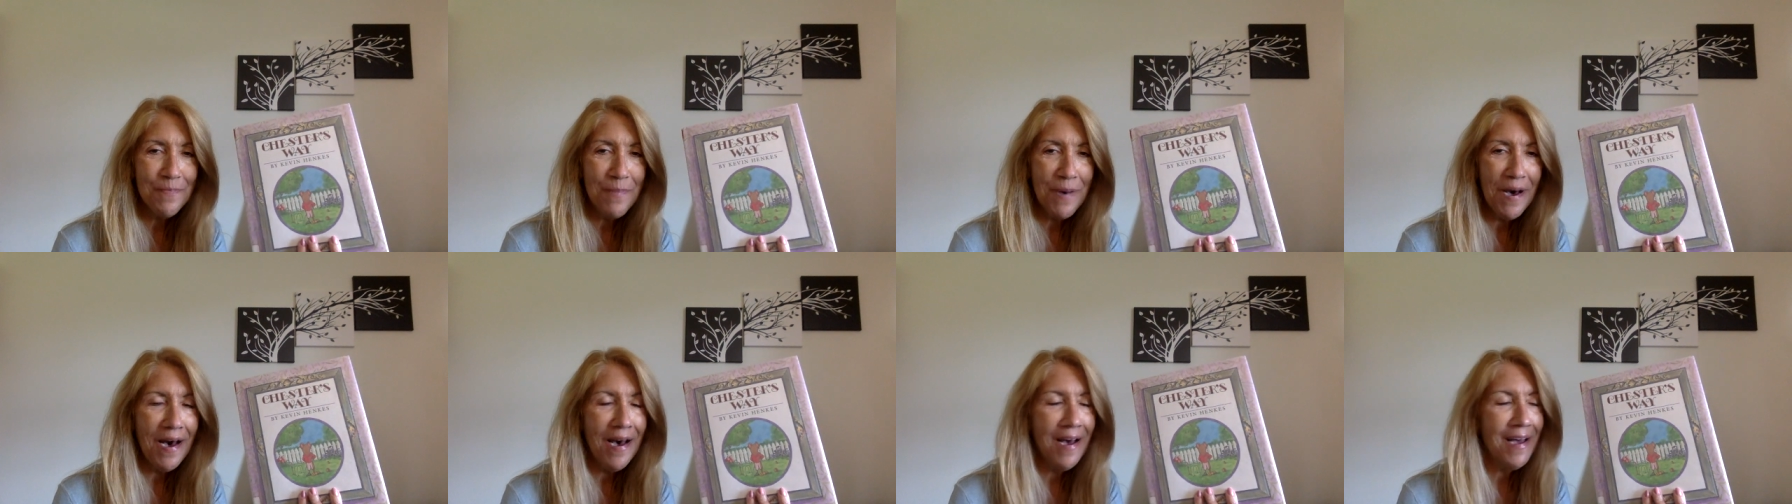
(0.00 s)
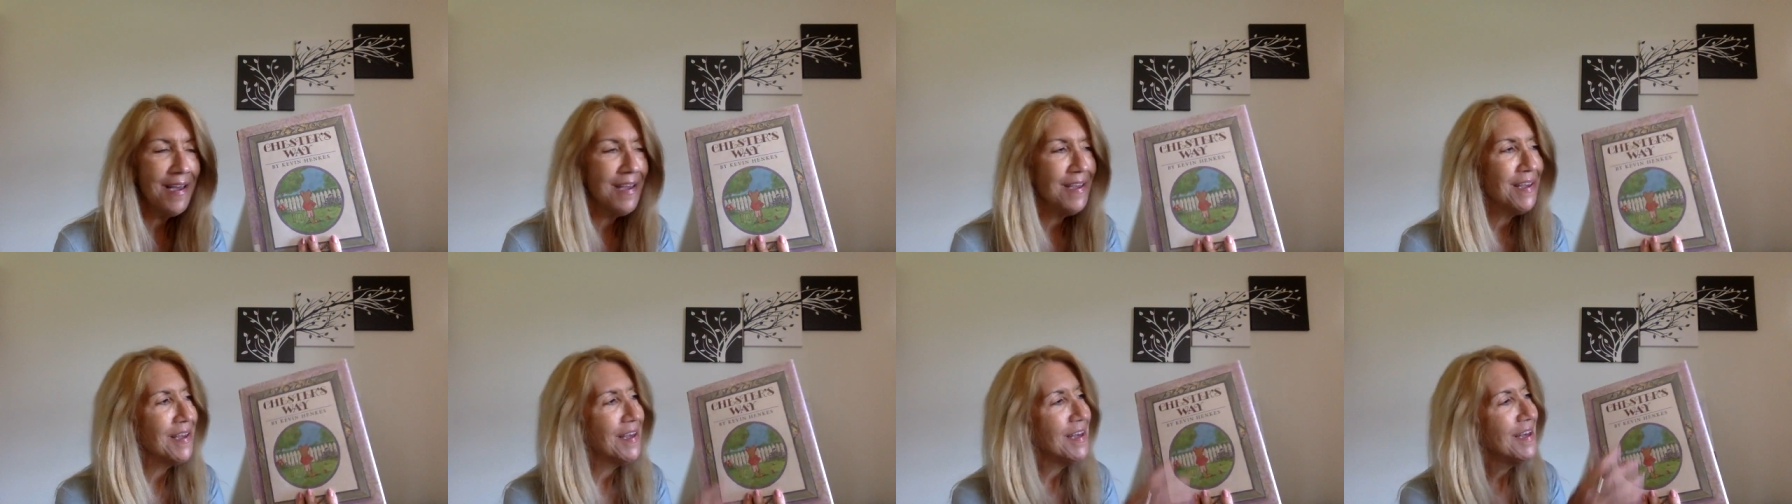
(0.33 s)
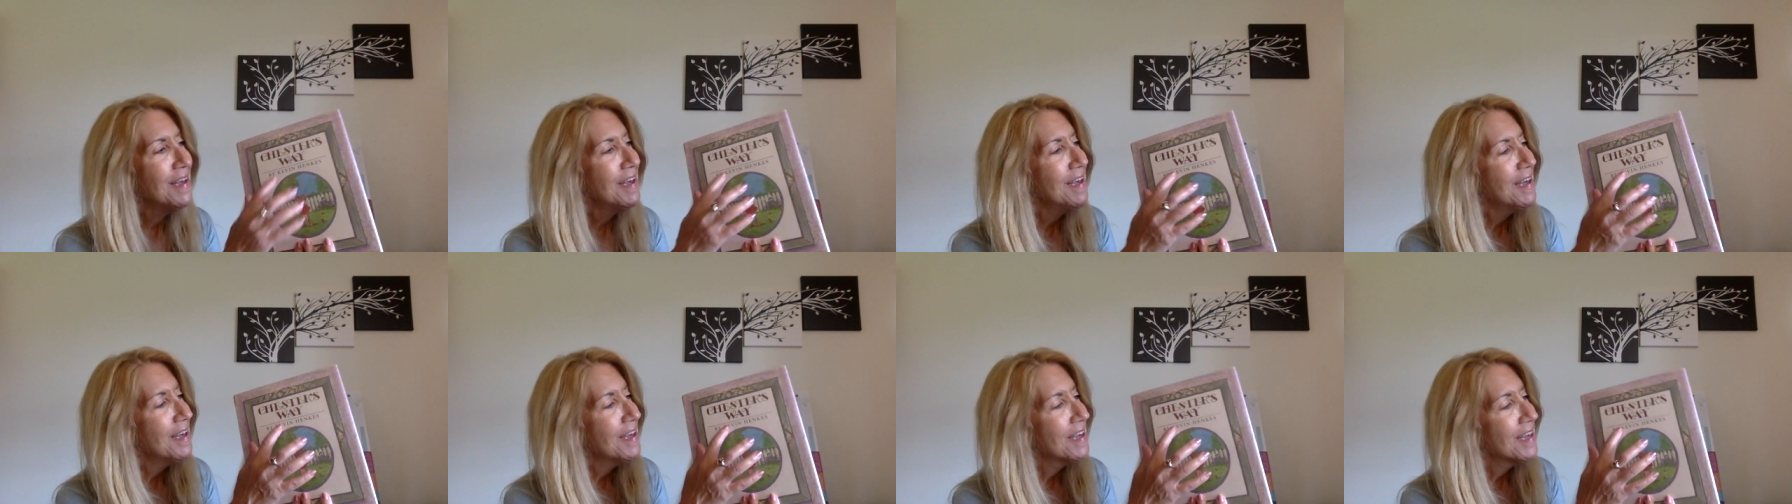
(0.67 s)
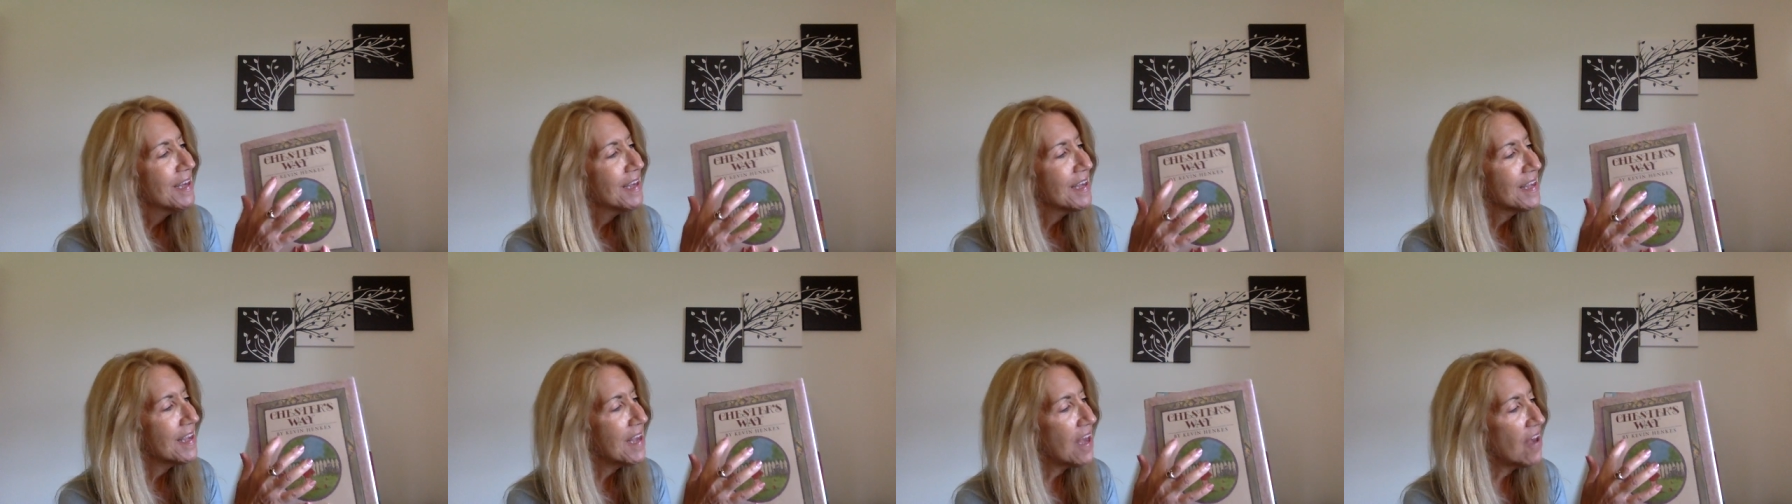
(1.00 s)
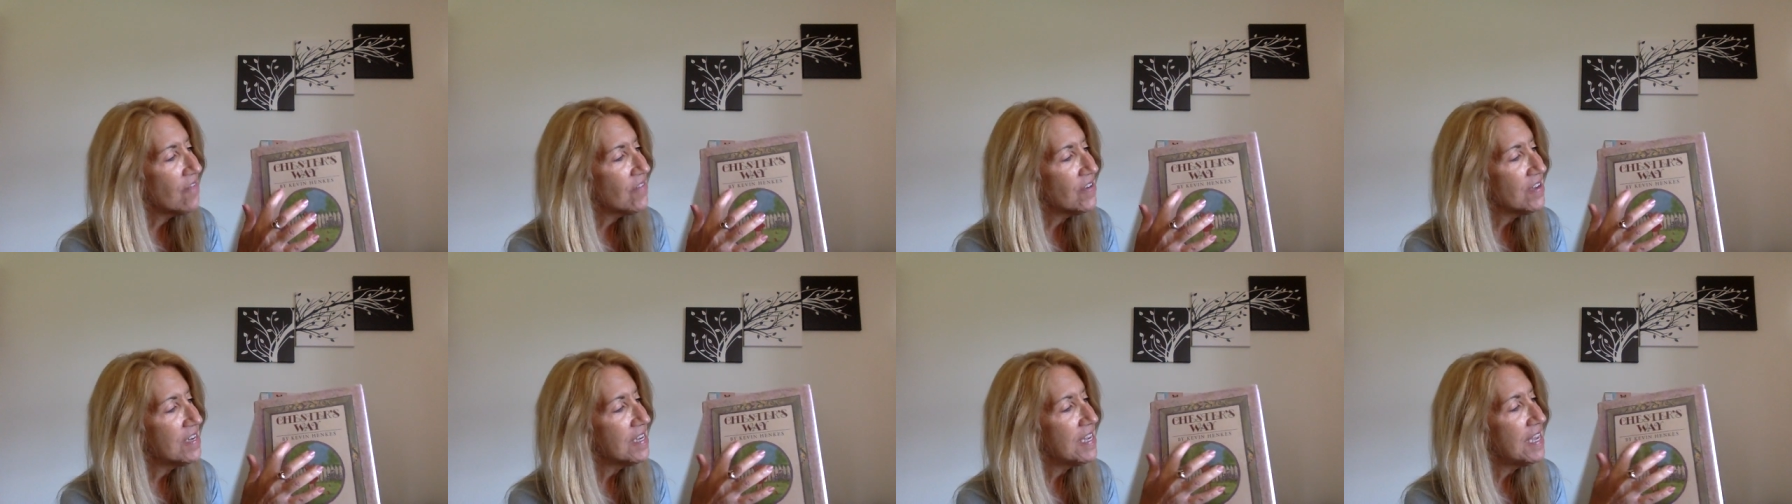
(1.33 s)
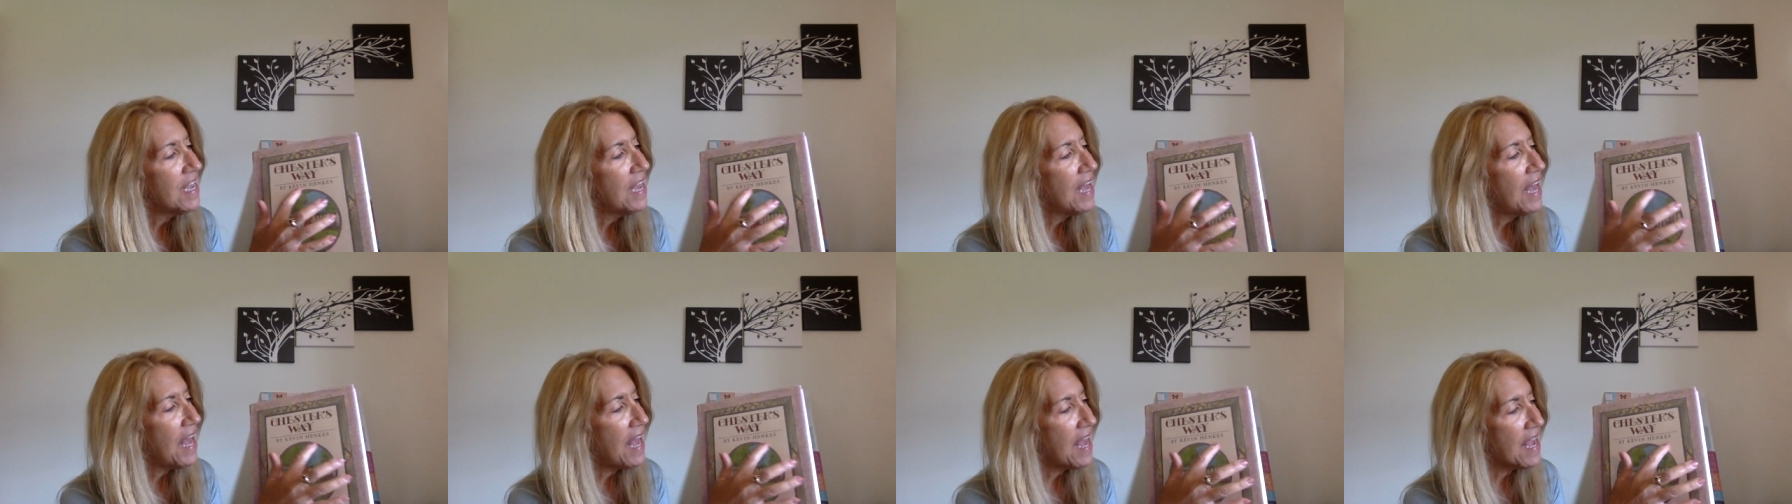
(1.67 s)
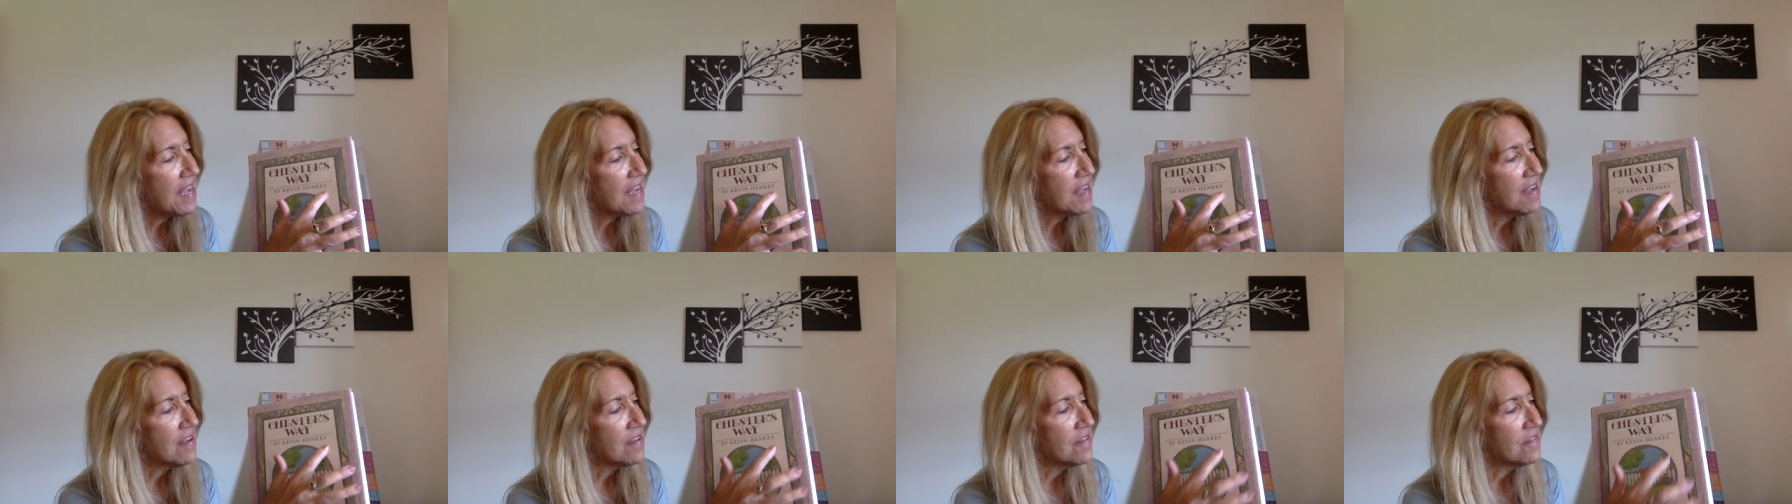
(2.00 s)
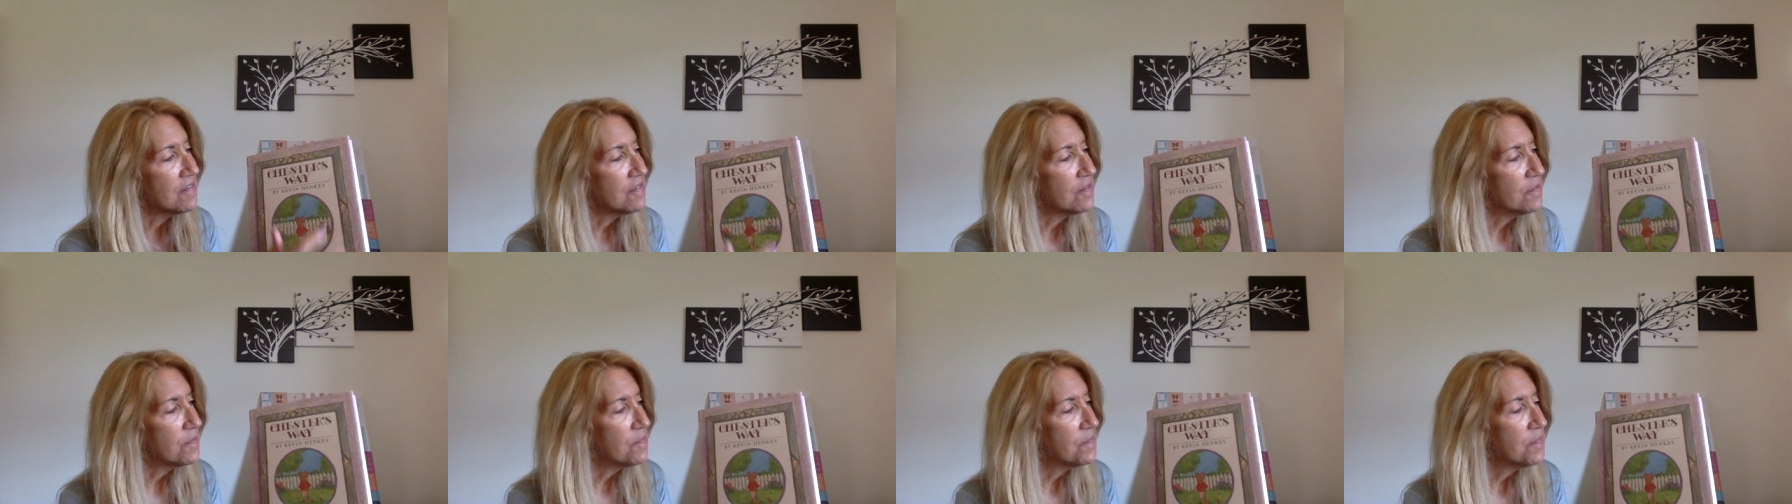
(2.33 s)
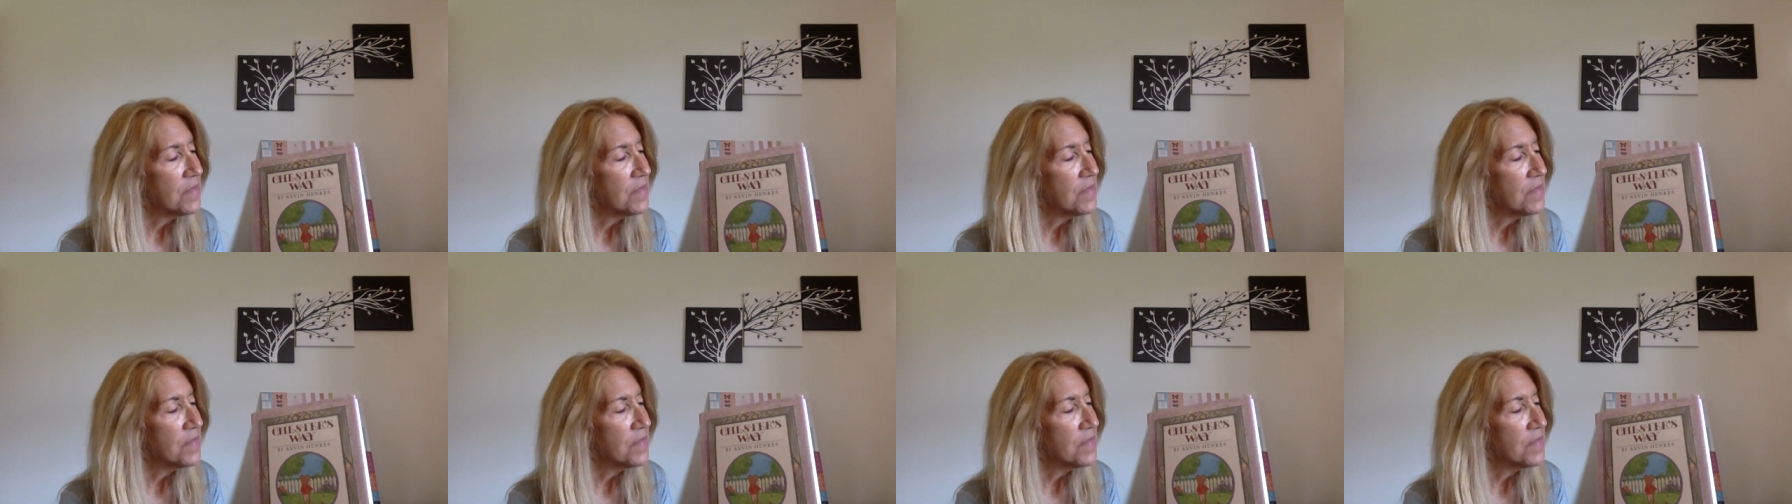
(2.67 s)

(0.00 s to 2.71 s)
by Kevin Henkes.